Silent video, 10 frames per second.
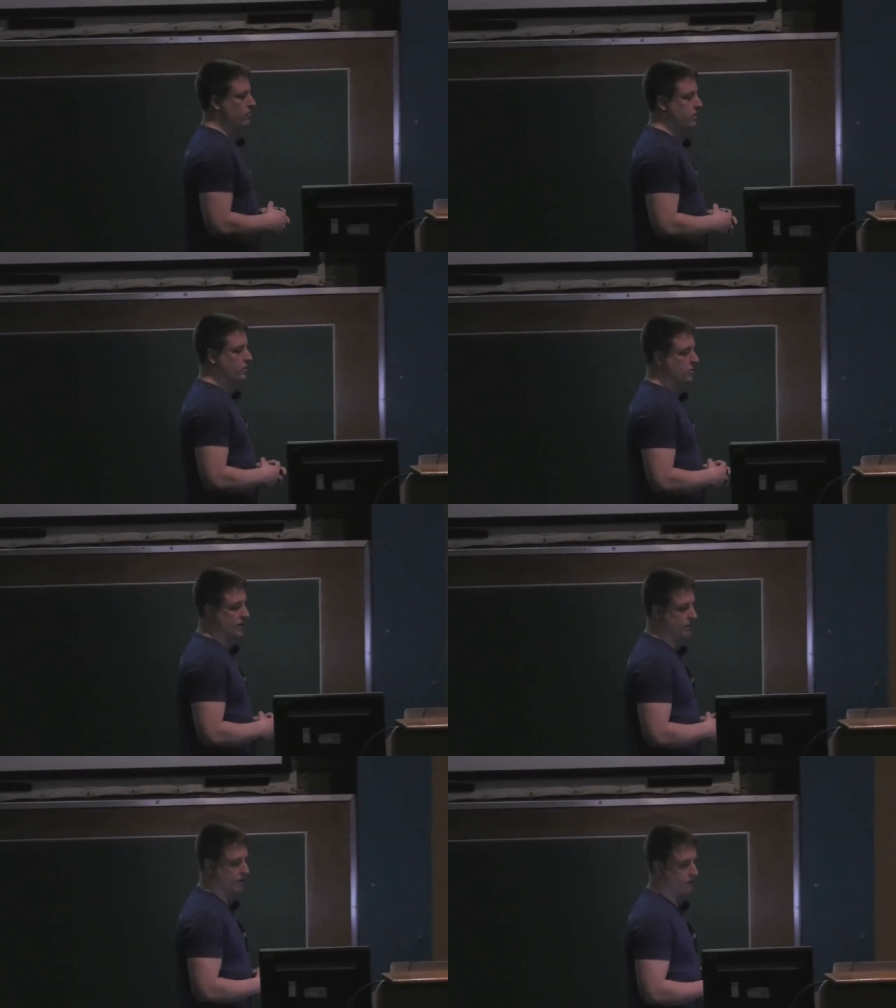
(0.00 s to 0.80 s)
But all
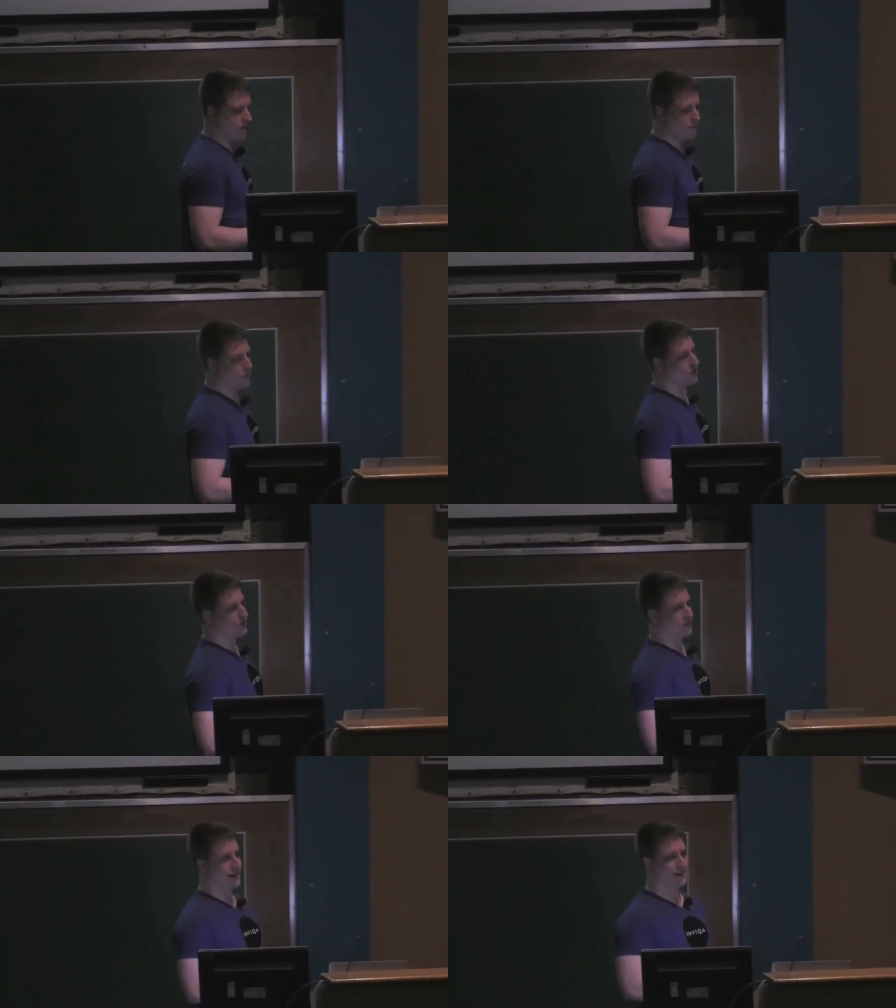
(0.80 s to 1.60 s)
we're doing with the
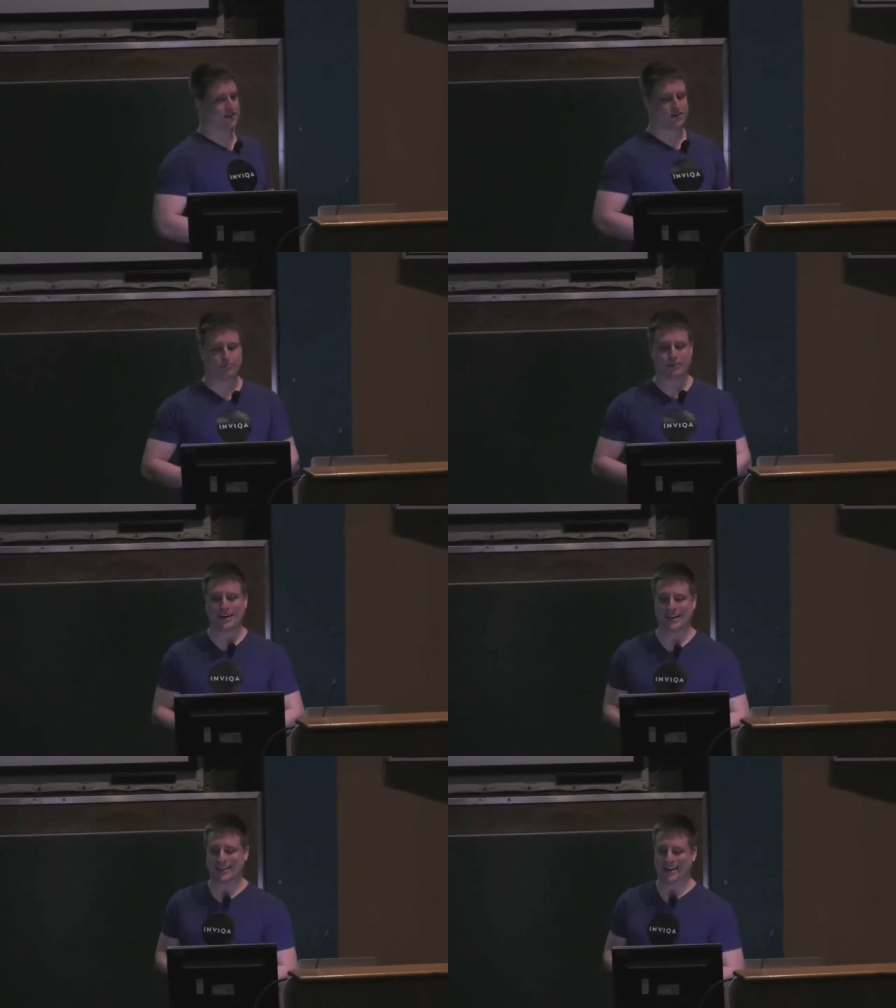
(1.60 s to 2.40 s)
force flag is just
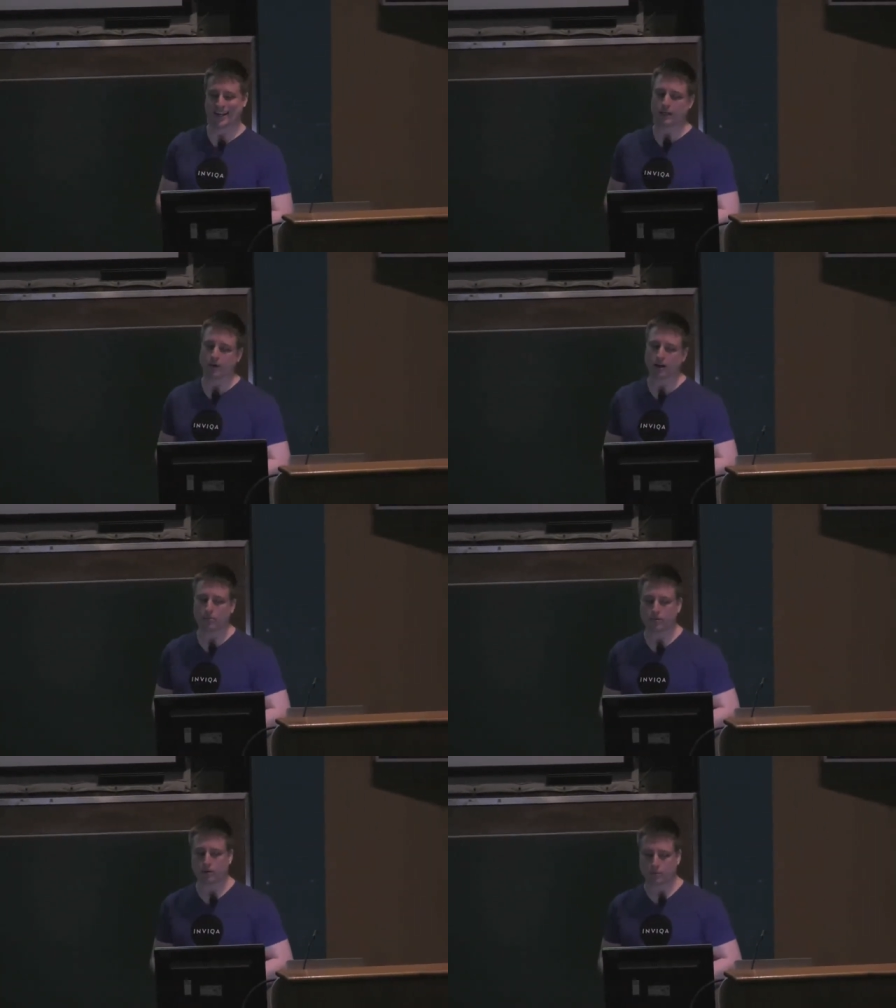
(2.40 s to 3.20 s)
picking that label
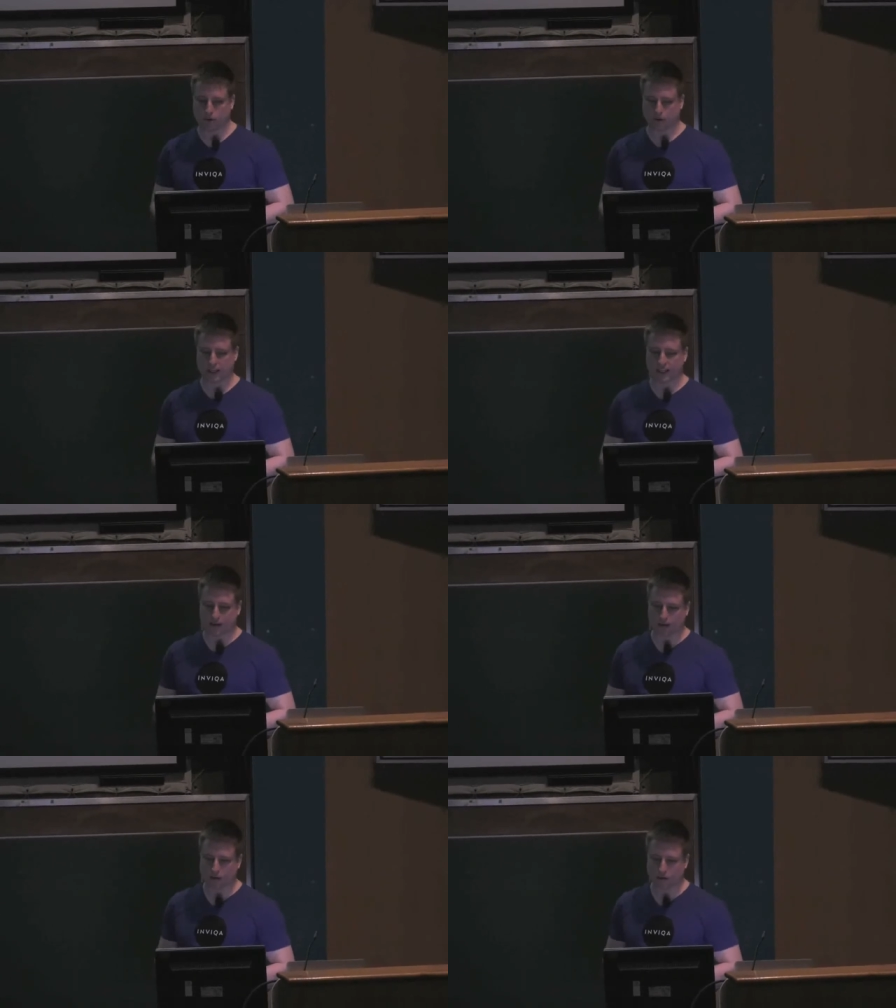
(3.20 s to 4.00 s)
up and
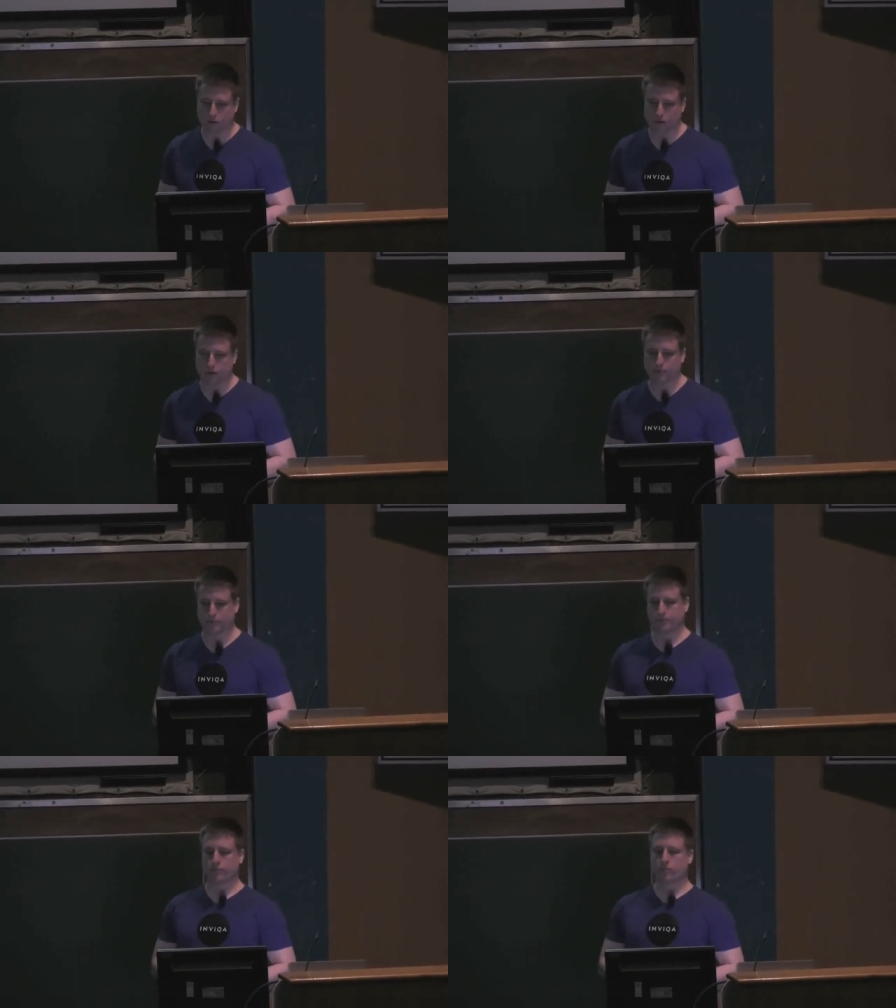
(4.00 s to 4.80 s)
plonking it on
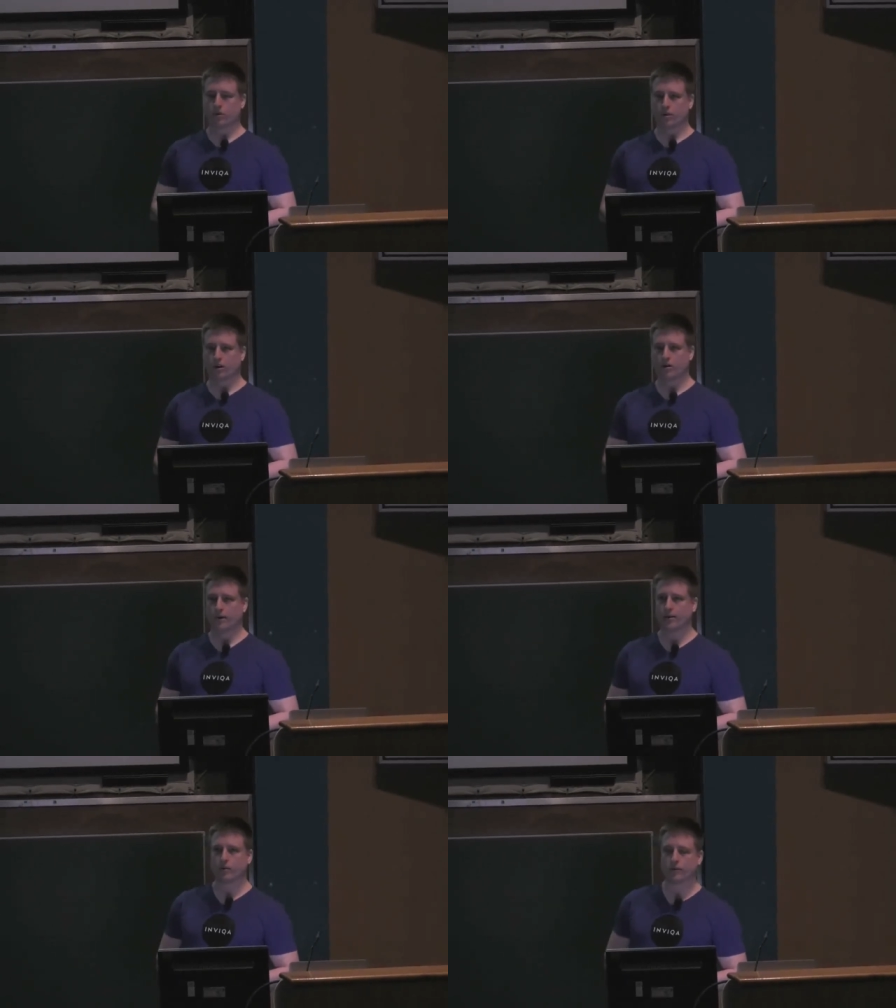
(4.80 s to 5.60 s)
the
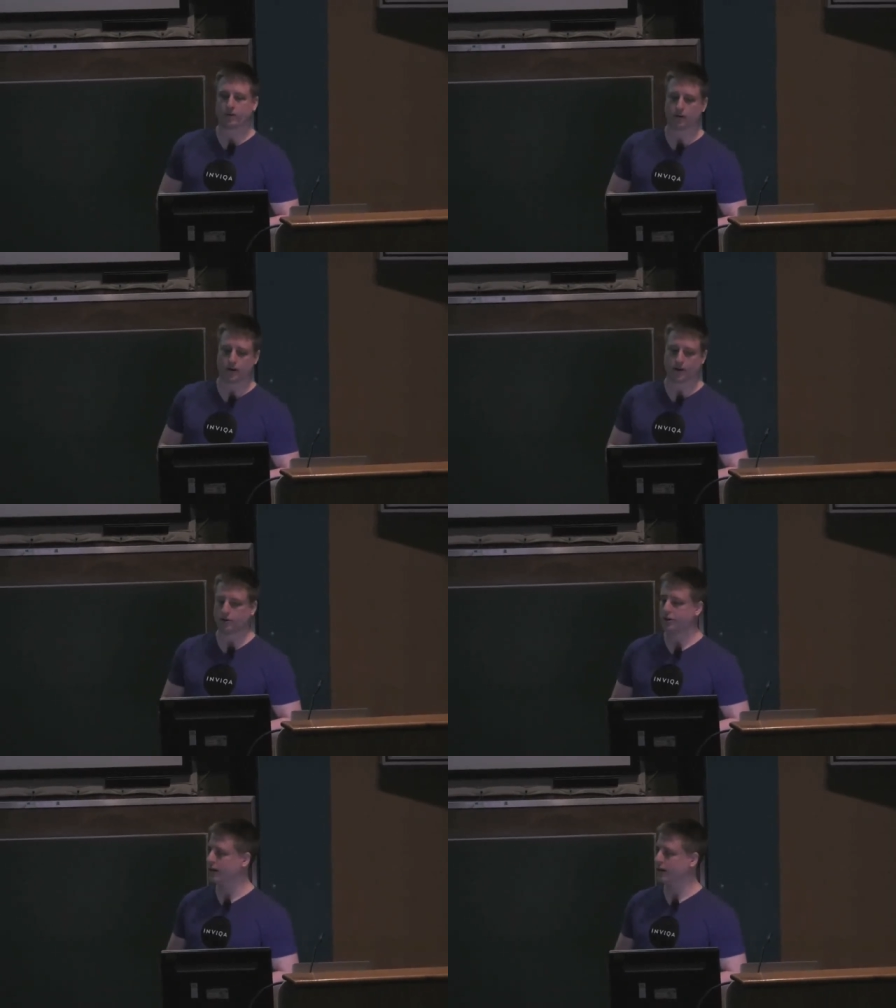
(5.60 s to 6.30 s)
commit that we've currently got